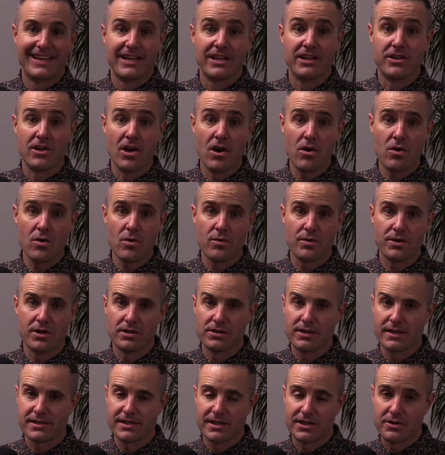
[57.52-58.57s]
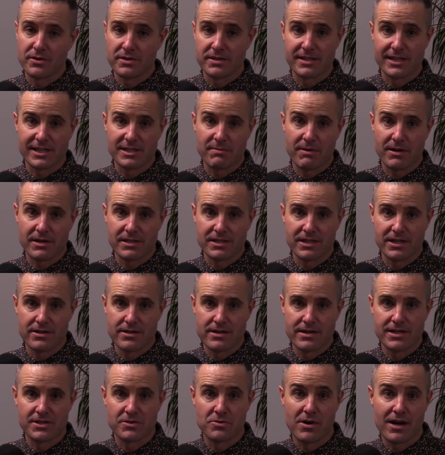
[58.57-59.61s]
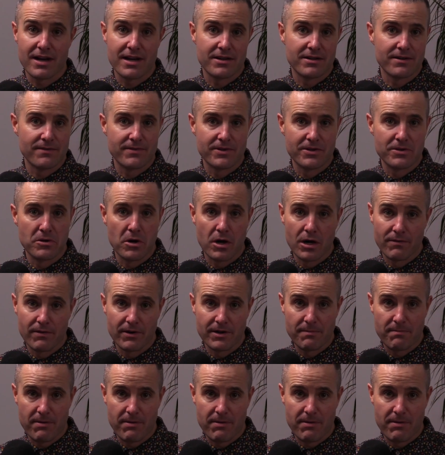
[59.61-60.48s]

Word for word: Yo, you're listening to a six part series where I interview all of our